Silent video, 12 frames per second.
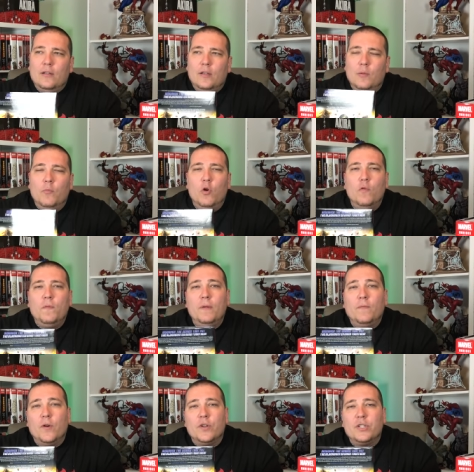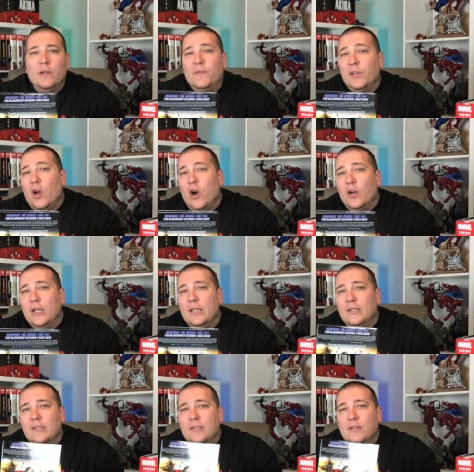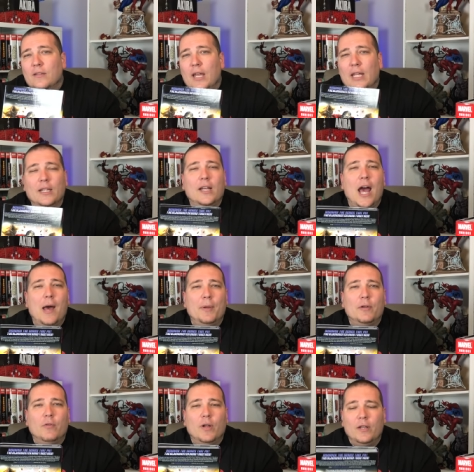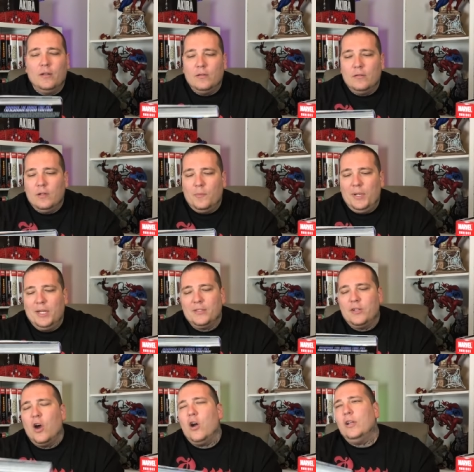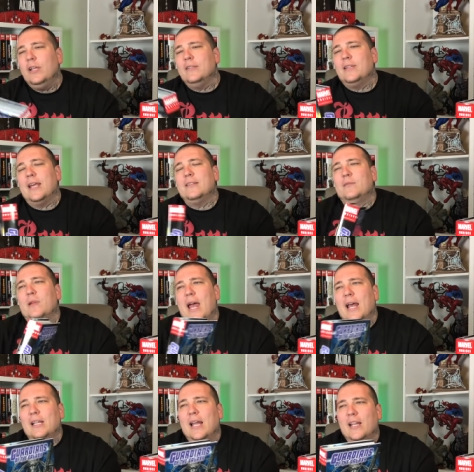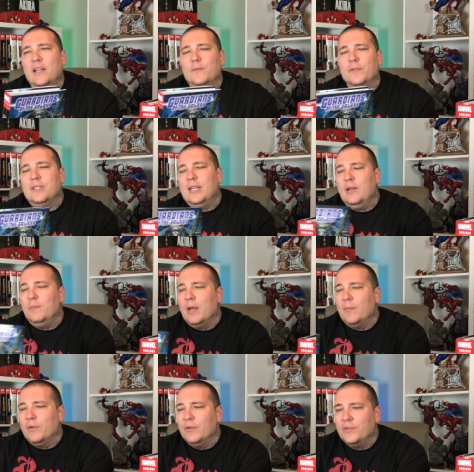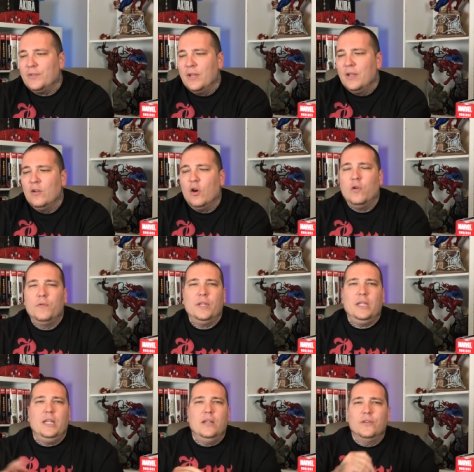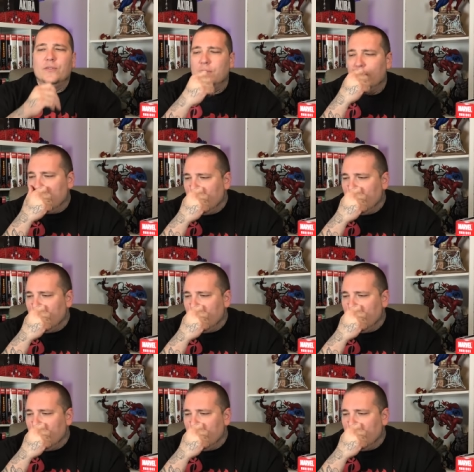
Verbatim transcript: the movie version of the Guardians and the comic run because Guardians has had a lot of different team members over the years.